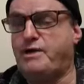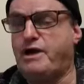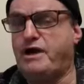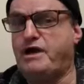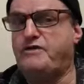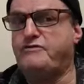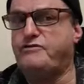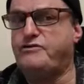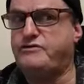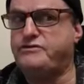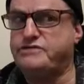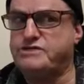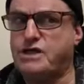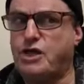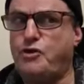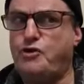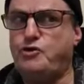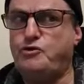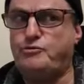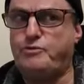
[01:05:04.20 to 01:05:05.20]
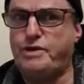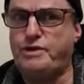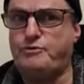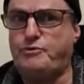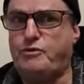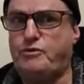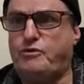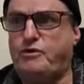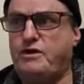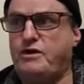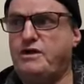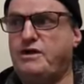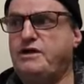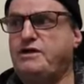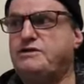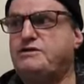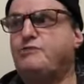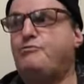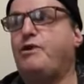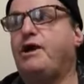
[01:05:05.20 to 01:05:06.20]
the behavior of his own people.
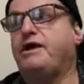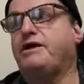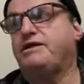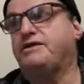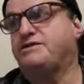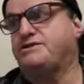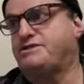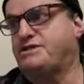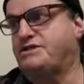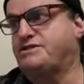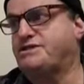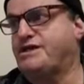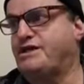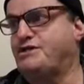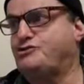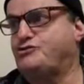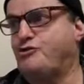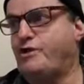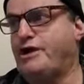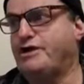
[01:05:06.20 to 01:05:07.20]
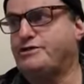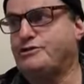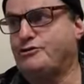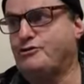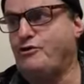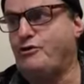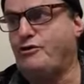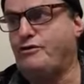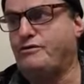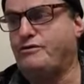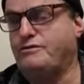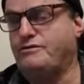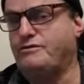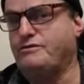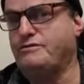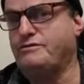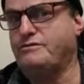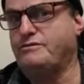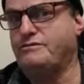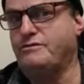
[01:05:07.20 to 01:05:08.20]
The pagans just get dragged along,
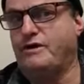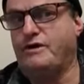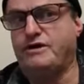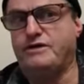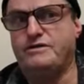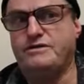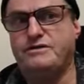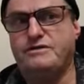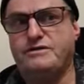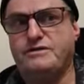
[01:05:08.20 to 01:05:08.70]
right?